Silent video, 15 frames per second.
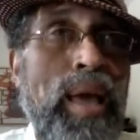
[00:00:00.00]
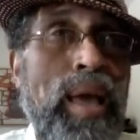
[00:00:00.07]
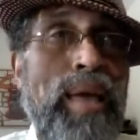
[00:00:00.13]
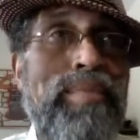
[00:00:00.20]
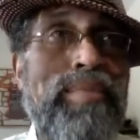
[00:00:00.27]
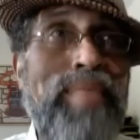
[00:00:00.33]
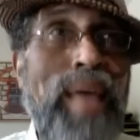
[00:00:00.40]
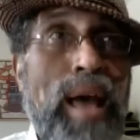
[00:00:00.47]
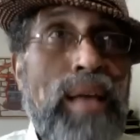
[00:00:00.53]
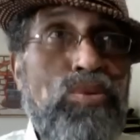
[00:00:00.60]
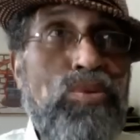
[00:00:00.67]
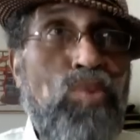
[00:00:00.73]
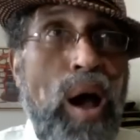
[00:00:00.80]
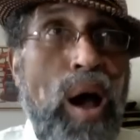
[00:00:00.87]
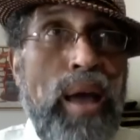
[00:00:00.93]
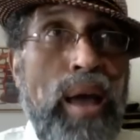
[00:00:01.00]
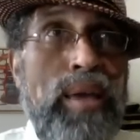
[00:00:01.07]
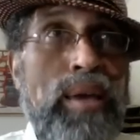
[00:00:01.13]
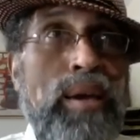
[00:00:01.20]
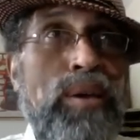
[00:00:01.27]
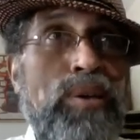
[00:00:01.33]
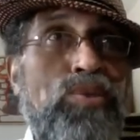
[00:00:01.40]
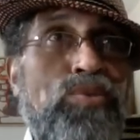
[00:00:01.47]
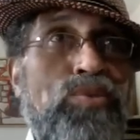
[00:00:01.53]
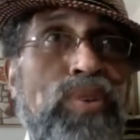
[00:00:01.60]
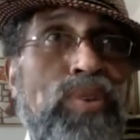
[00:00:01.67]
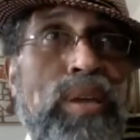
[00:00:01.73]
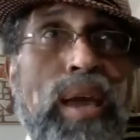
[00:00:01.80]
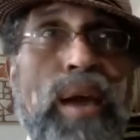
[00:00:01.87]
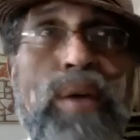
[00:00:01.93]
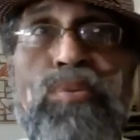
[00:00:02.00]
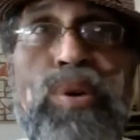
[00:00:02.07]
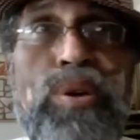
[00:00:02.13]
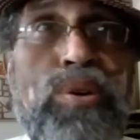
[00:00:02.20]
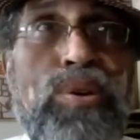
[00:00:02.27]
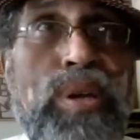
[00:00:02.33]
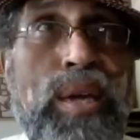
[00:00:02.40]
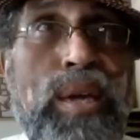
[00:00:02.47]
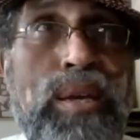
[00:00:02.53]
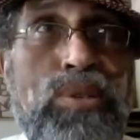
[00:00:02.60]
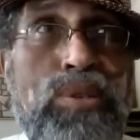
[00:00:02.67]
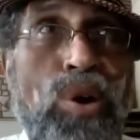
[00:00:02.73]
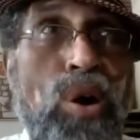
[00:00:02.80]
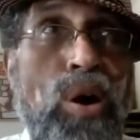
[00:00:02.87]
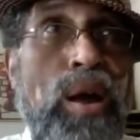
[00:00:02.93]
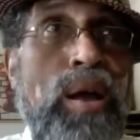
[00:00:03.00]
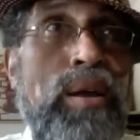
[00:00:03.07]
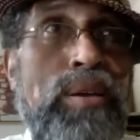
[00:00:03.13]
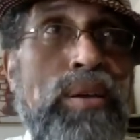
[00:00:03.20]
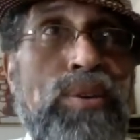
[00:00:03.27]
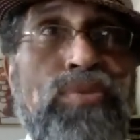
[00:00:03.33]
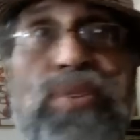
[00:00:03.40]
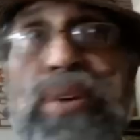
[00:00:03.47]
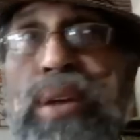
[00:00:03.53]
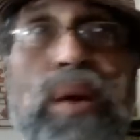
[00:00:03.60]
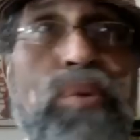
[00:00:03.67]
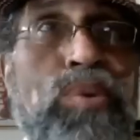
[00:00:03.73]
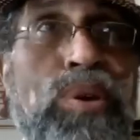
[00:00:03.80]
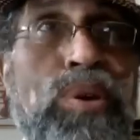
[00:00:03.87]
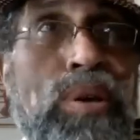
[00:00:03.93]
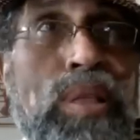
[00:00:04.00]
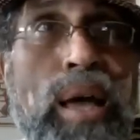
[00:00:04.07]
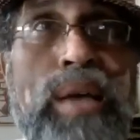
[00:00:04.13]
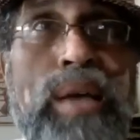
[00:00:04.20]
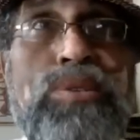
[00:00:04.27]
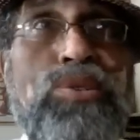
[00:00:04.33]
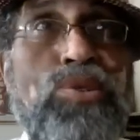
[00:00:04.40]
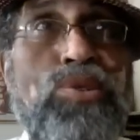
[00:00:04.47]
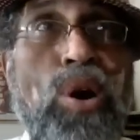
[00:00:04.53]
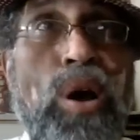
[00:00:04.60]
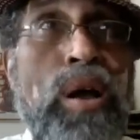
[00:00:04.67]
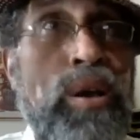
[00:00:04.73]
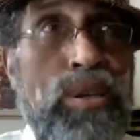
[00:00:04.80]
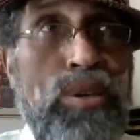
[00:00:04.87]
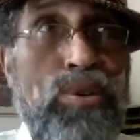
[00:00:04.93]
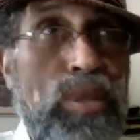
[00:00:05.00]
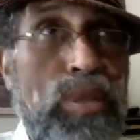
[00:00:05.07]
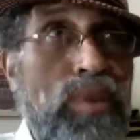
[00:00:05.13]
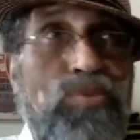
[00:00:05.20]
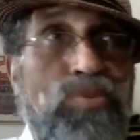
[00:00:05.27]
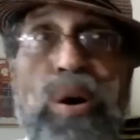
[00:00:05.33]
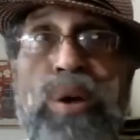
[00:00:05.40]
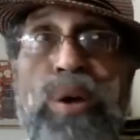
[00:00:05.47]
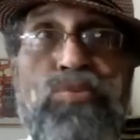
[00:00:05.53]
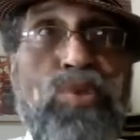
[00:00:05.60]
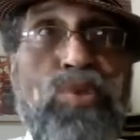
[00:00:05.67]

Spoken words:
And that's why you forget where your keys are. You forget where your glasses are. You leave one